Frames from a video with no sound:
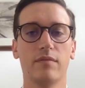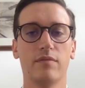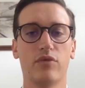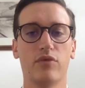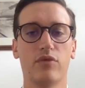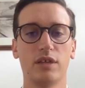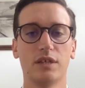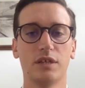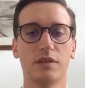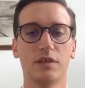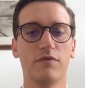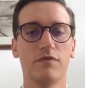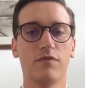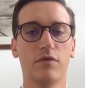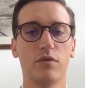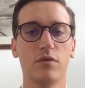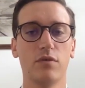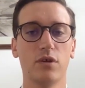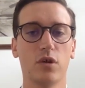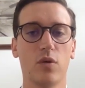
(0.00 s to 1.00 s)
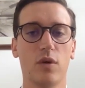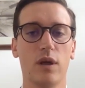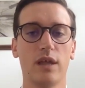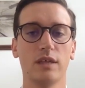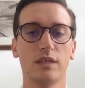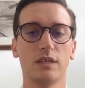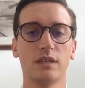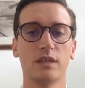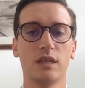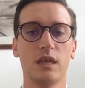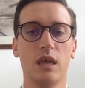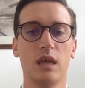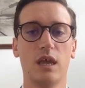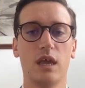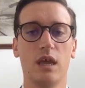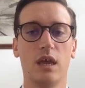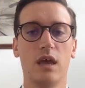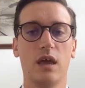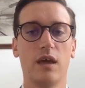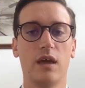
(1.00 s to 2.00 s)
precedent for a request.
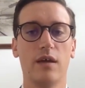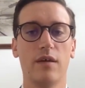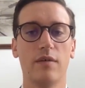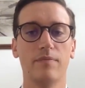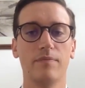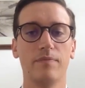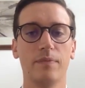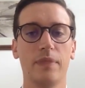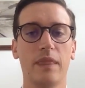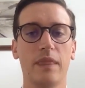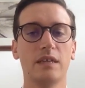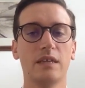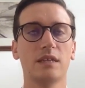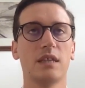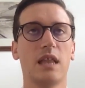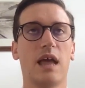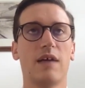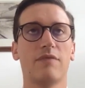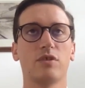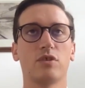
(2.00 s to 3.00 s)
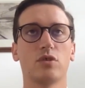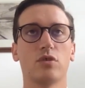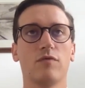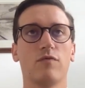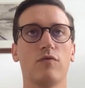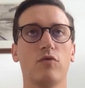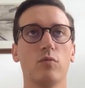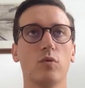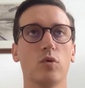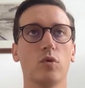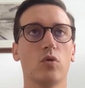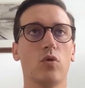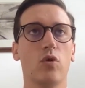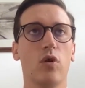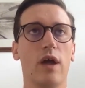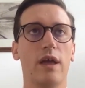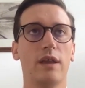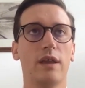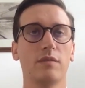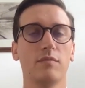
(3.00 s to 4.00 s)
It doesn't have the sort of formal
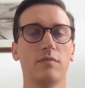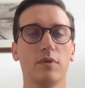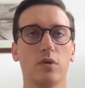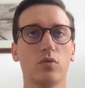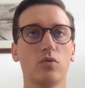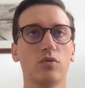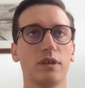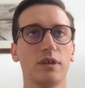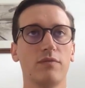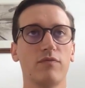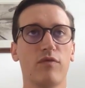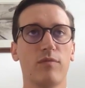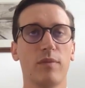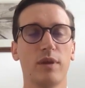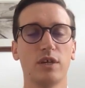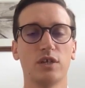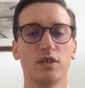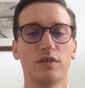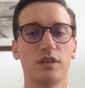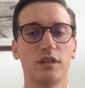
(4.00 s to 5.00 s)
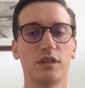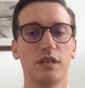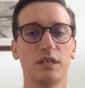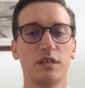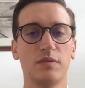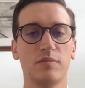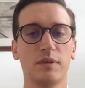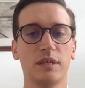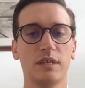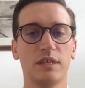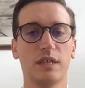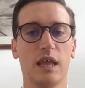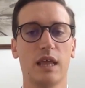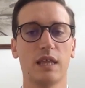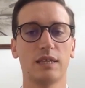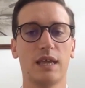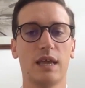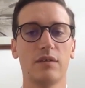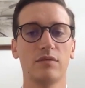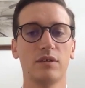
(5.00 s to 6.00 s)
court heading, but all the information that needs to be
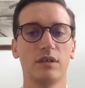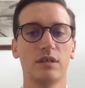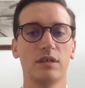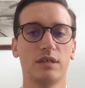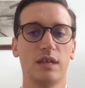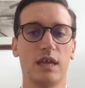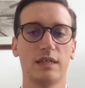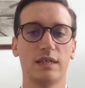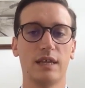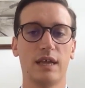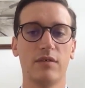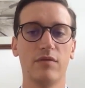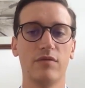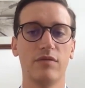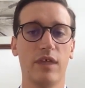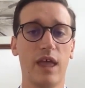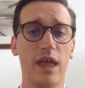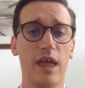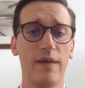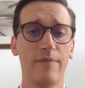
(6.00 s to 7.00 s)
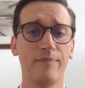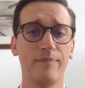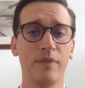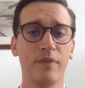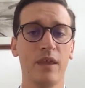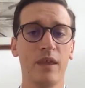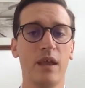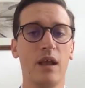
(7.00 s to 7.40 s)
set out is set out there.